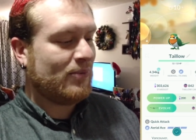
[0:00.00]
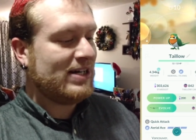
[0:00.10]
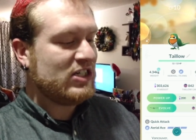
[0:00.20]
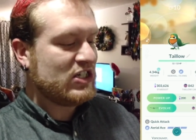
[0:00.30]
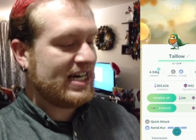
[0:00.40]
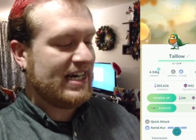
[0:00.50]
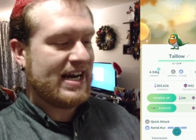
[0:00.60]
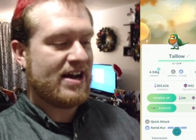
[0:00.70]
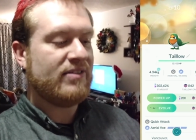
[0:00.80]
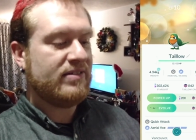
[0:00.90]
One shiny
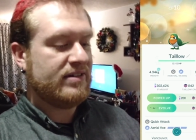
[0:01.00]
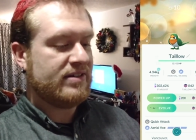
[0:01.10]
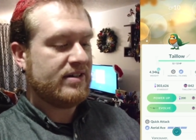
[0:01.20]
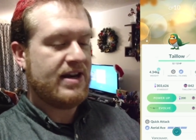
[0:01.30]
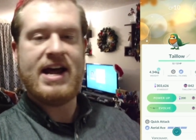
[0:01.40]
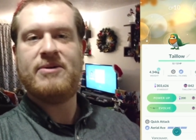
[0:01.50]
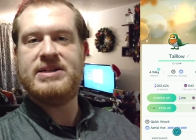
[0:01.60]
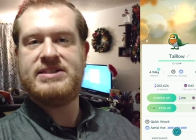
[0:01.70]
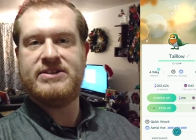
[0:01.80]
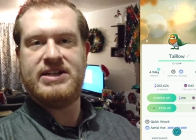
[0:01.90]
down. Now we
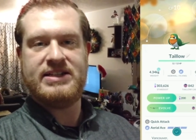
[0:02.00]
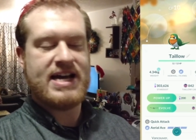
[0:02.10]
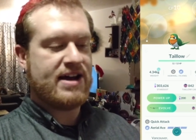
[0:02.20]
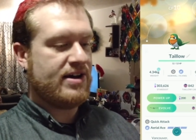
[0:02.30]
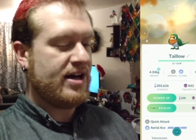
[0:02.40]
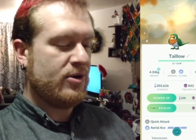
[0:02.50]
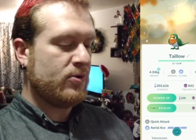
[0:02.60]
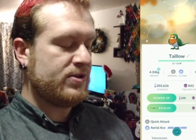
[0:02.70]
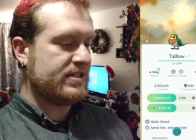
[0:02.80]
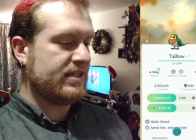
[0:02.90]
still need that uh,
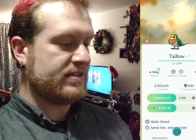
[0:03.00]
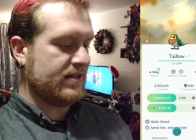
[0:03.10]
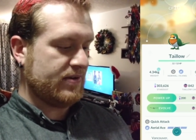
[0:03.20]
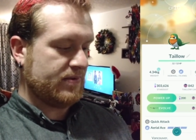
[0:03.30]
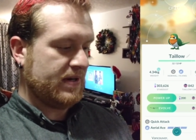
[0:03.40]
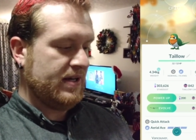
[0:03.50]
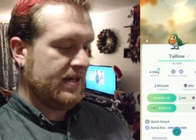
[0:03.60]
orange Zigzagoon.